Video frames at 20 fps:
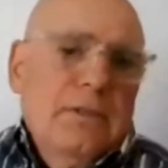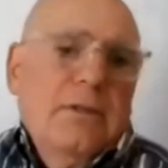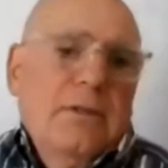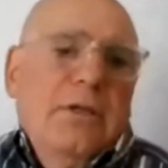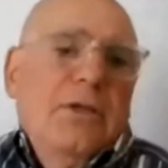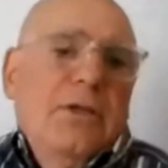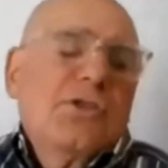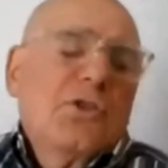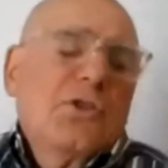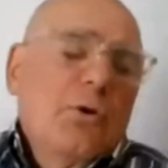
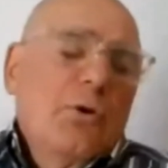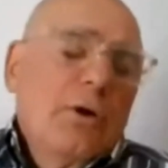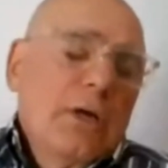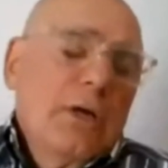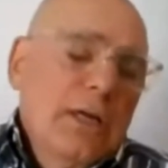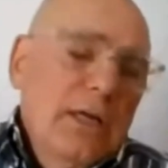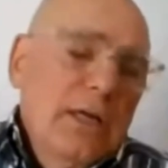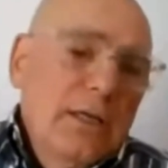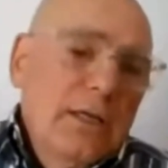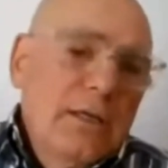
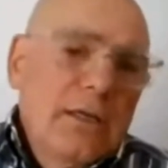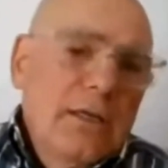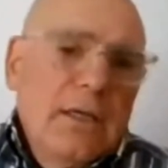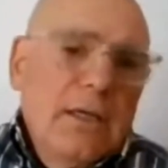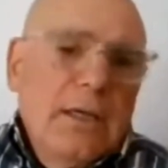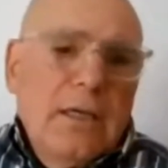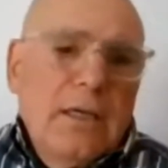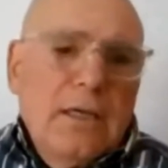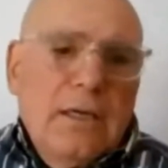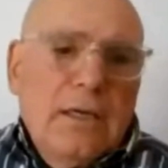historically,
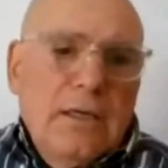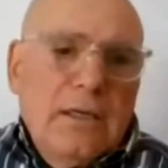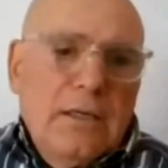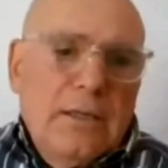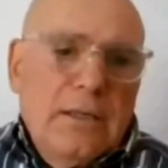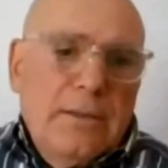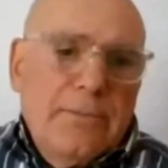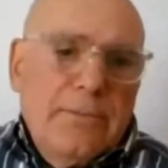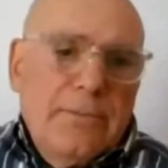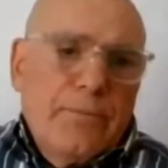
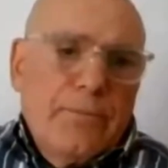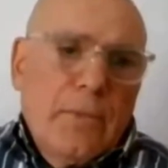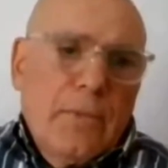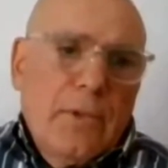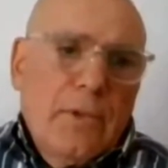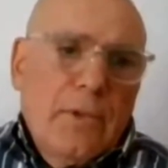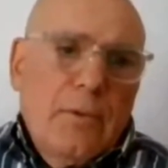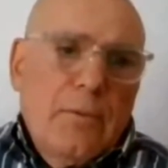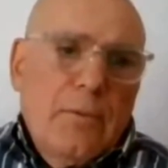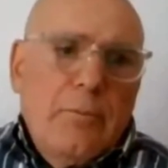
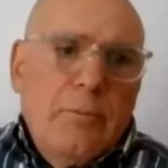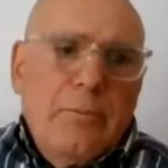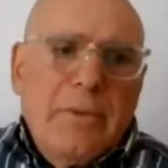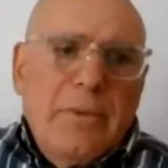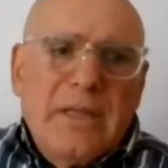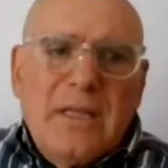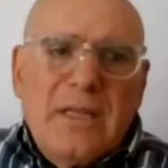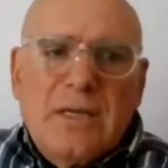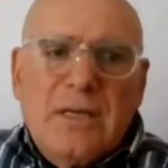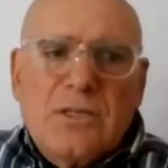
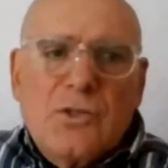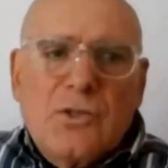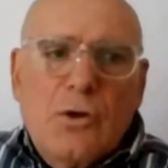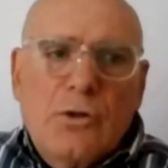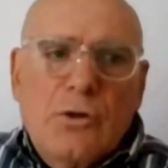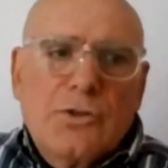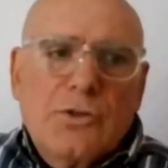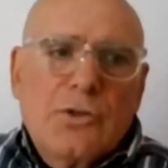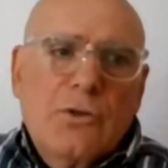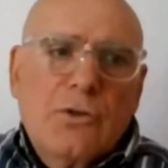but there's
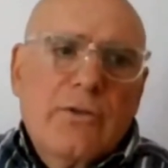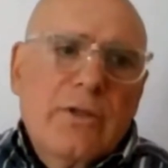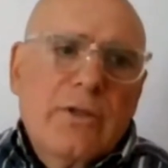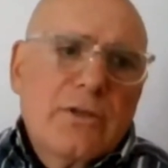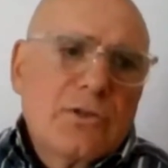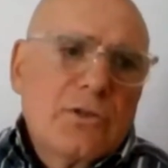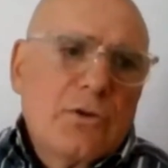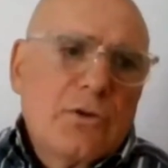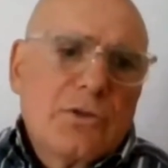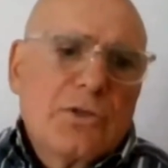
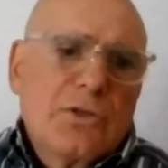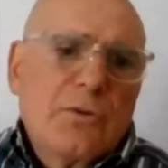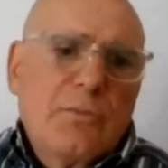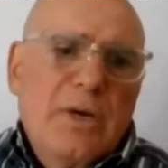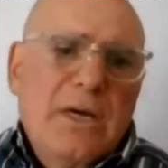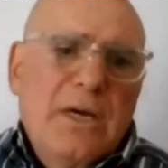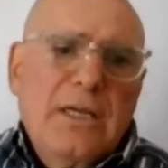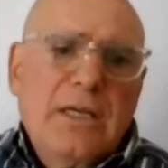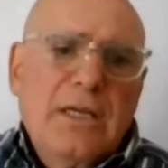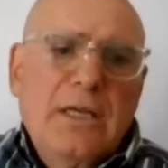also
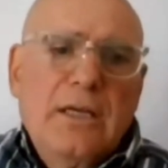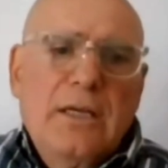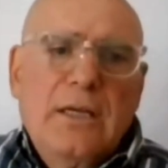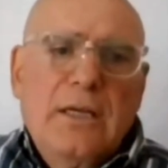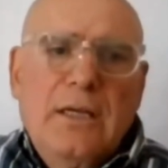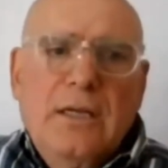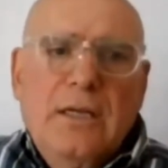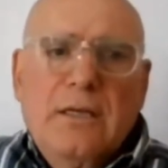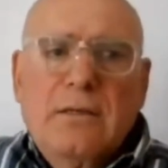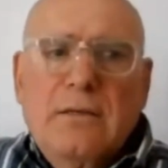money
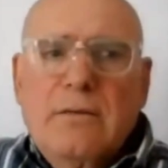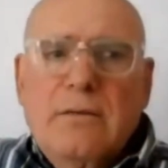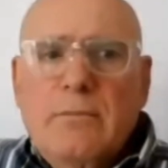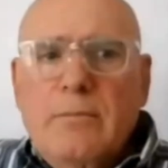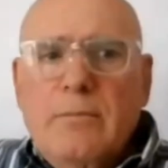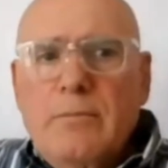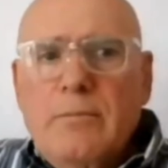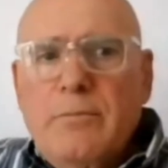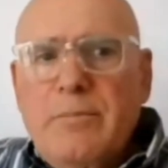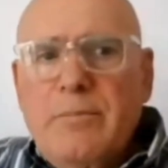in
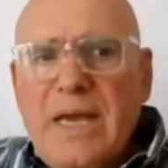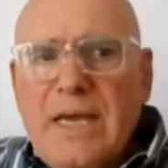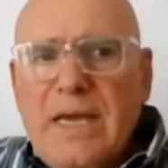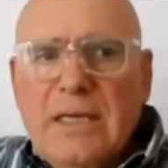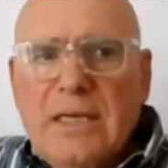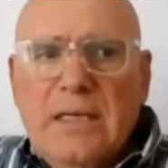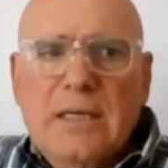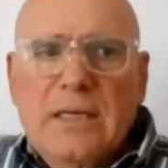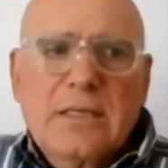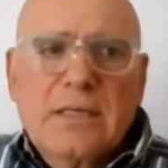
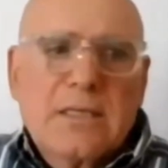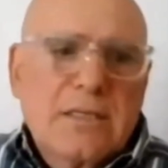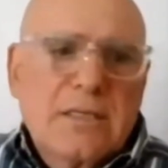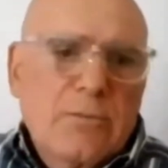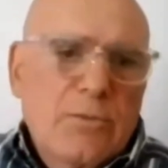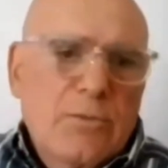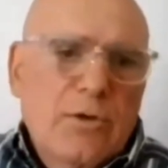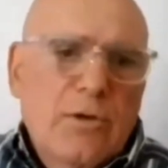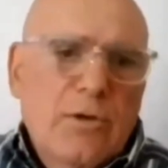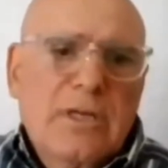banking,
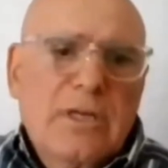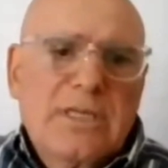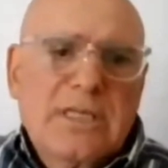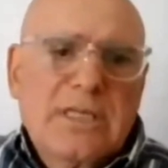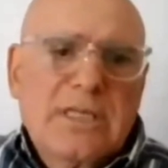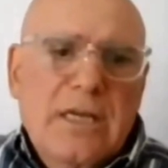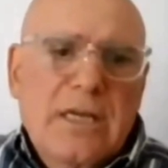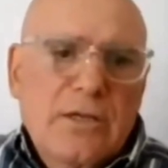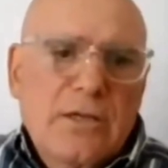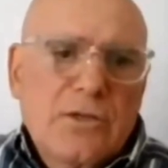some real
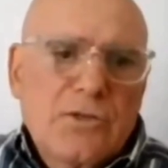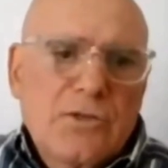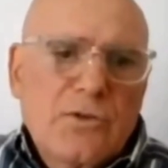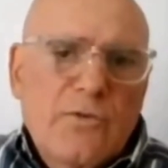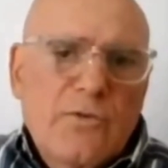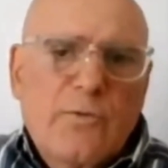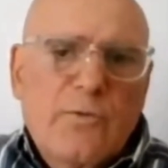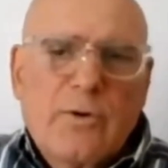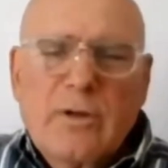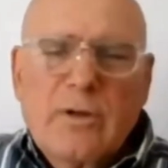estate, and
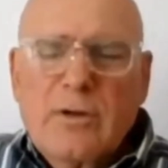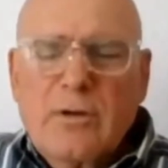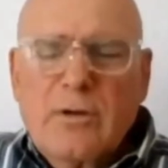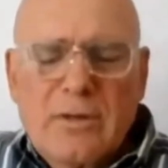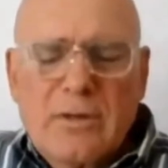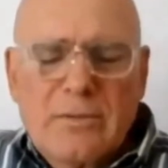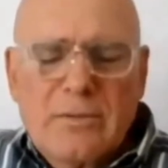so forth,